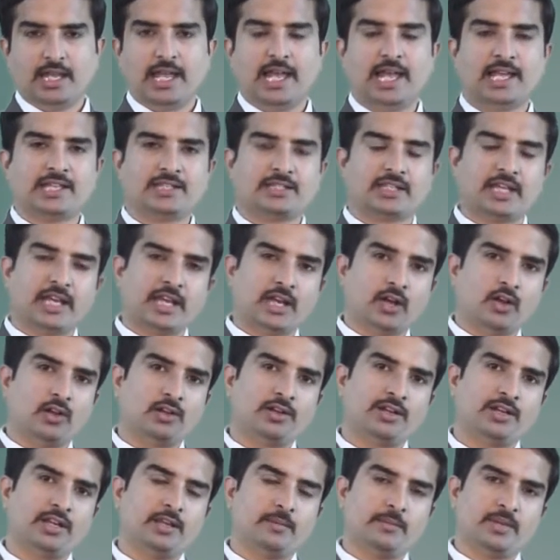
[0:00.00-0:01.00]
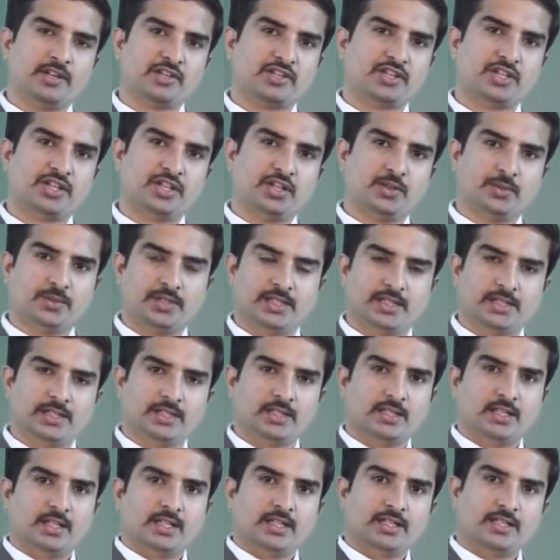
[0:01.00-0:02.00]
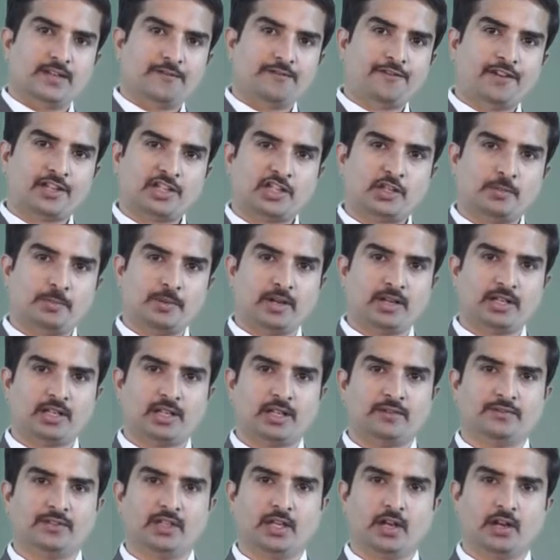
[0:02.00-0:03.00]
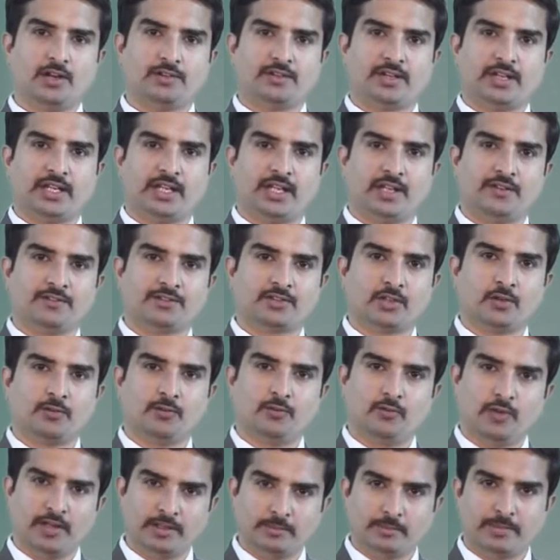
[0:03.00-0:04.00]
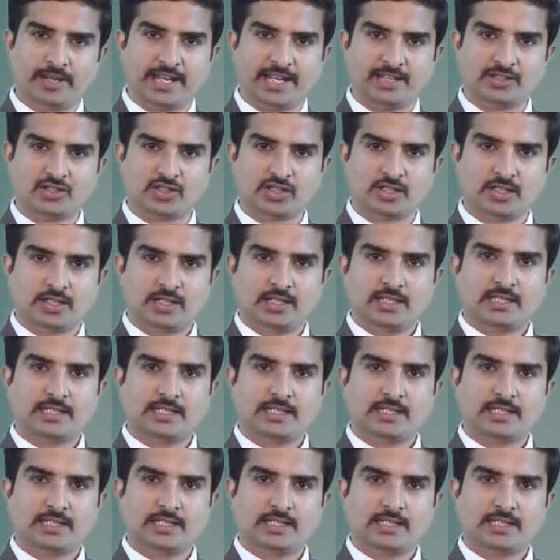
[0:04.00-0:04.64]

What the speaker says: As I already mentioned you that the first part of the artery gives off one branch,